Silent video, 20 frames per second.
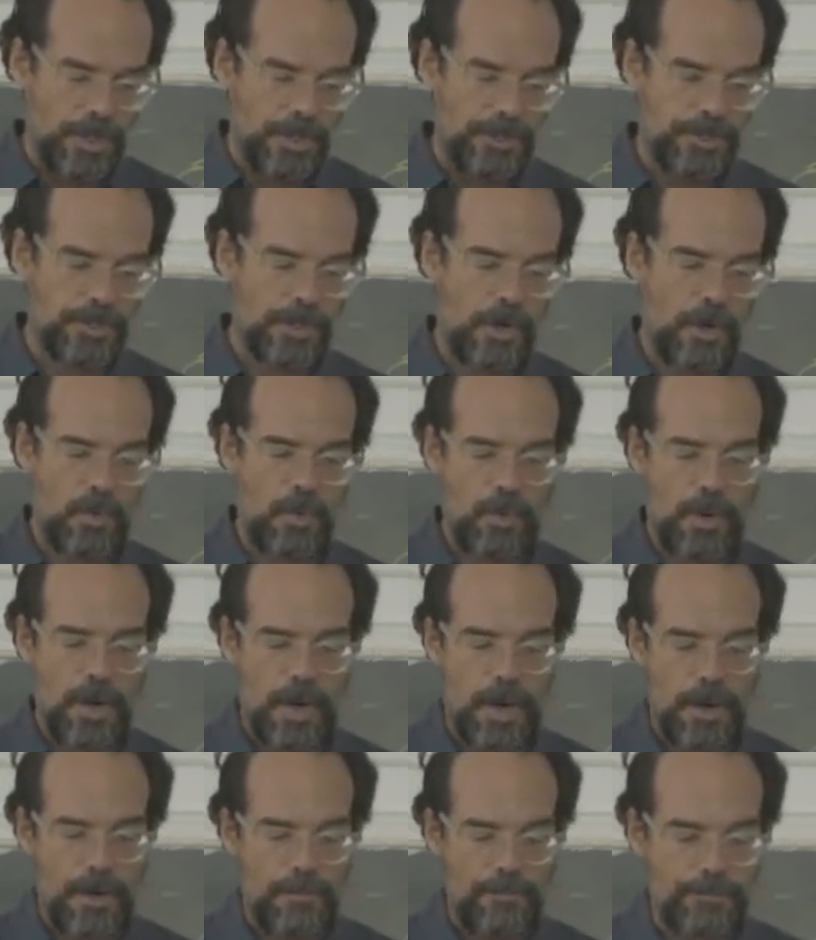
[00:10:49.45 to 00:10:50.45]
So
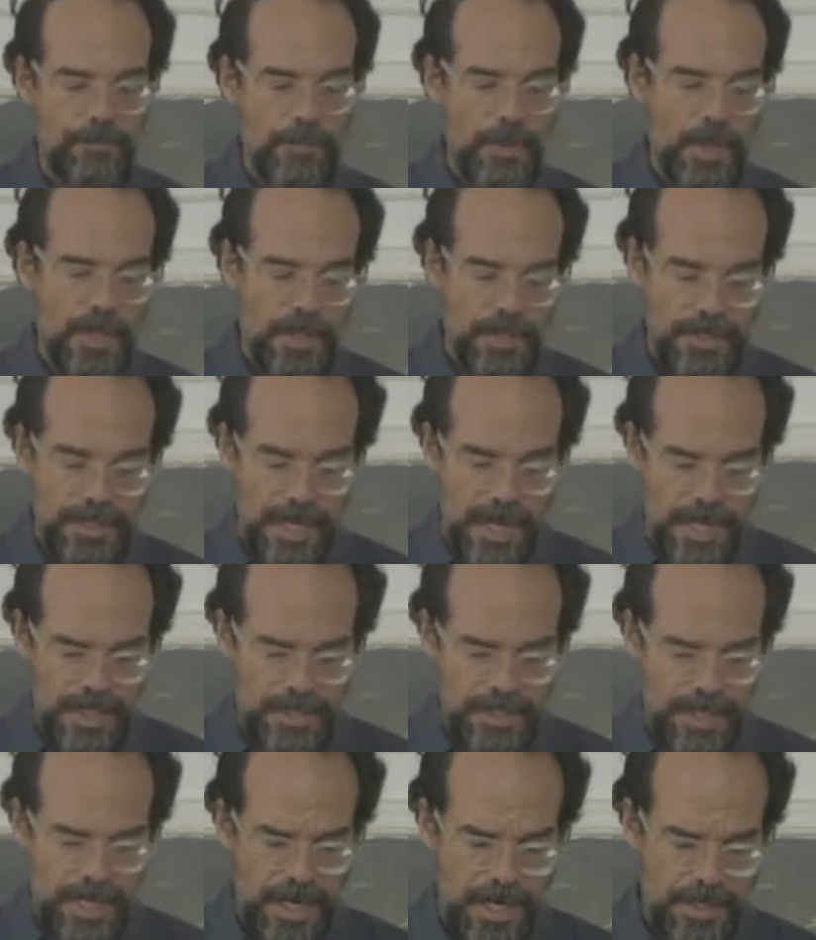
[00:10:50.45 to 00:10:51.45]
um,
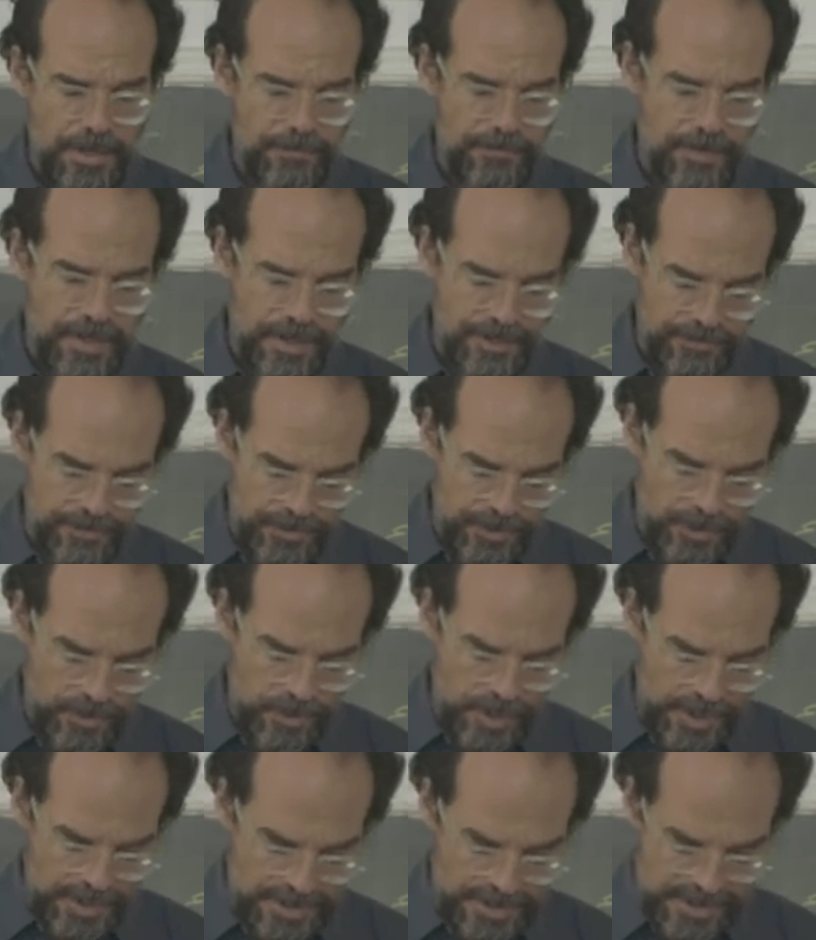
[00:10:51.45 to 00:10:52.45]
that kind of gives
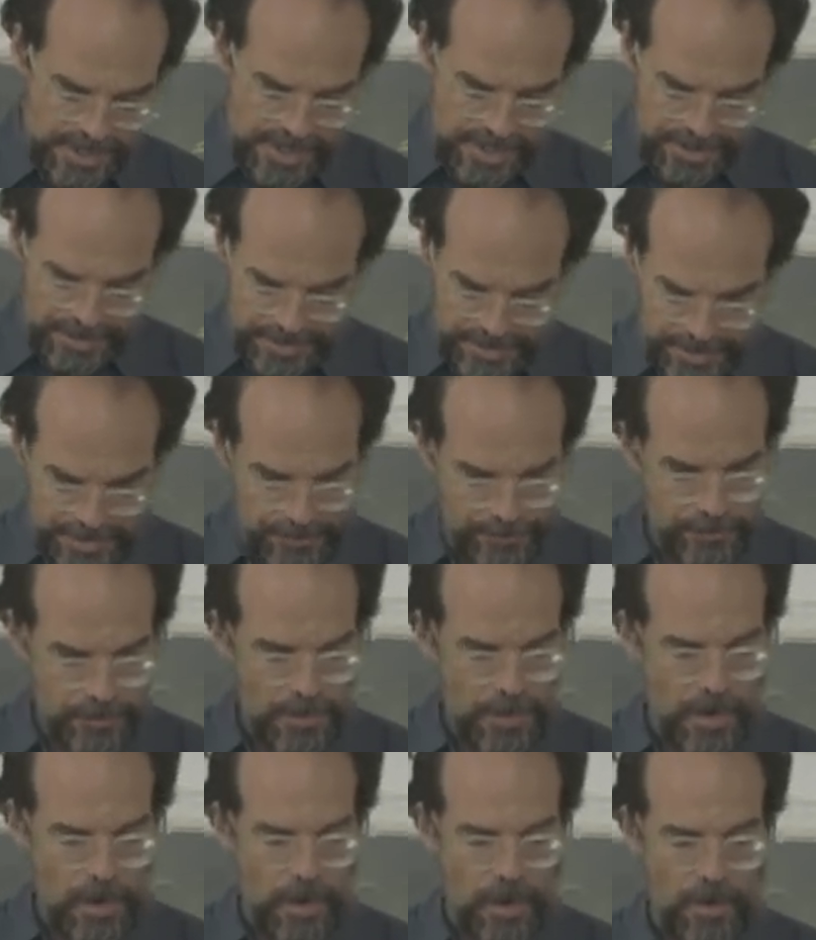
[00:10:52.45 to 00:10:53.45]
you a sense
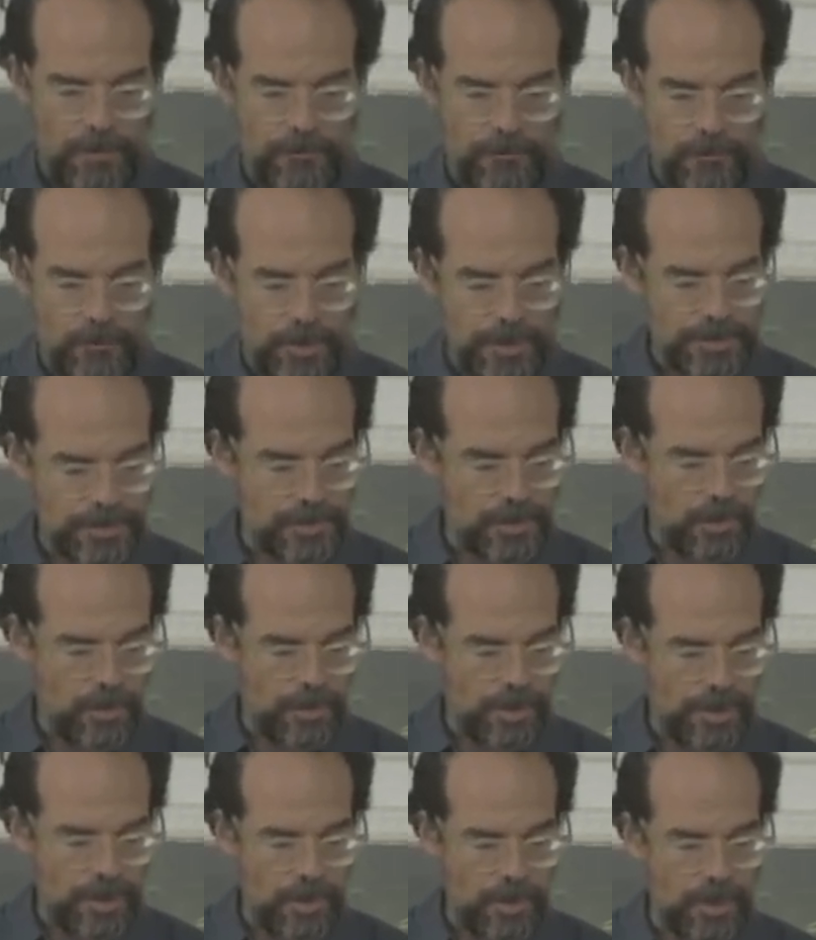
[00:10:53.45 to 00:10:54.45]
of what's
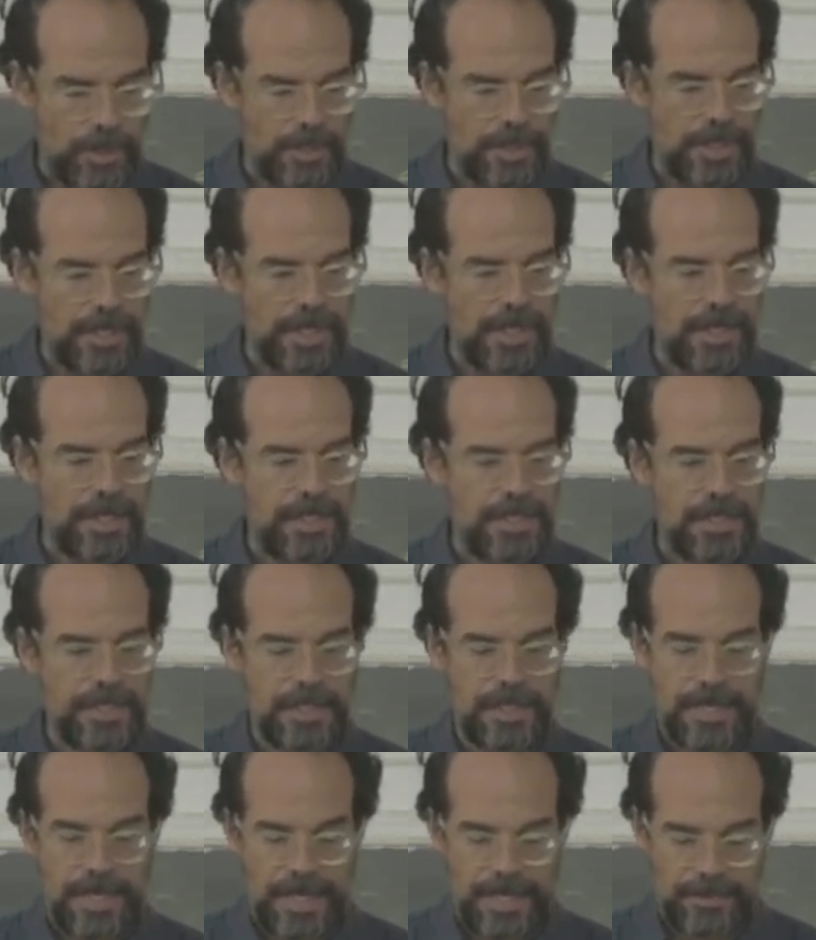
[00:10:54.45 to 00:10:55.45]
going on in
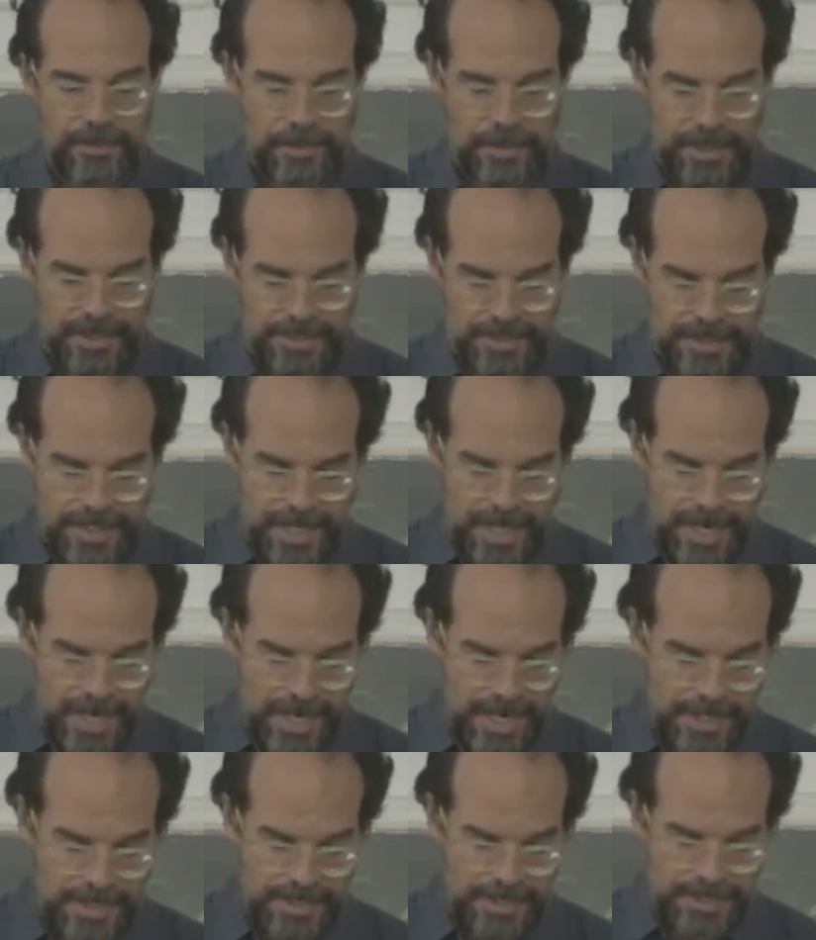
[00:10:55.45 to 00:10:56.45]
the Netherlands
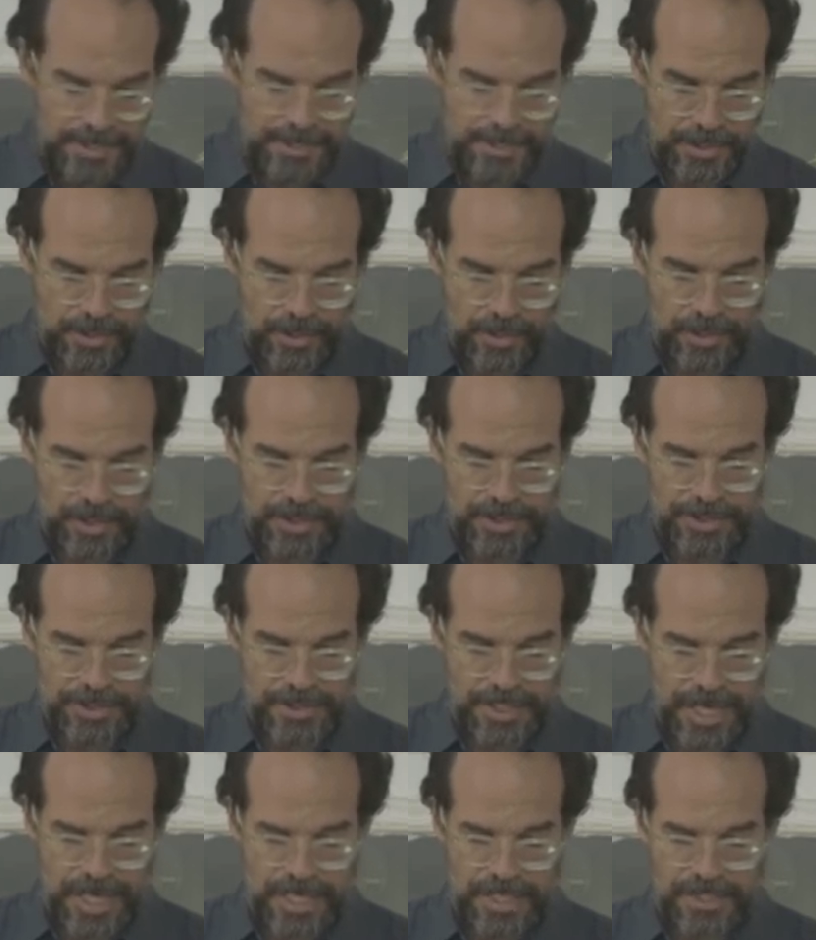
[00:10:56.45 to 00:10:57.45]
at this early
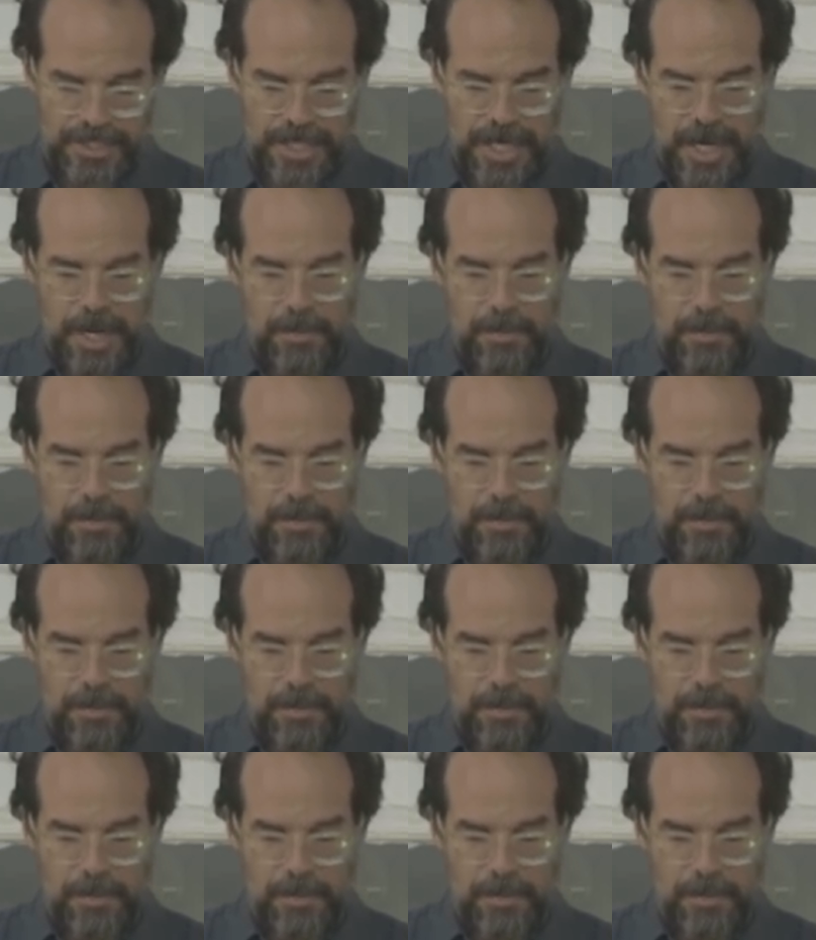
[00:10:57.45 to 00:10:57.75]
stage.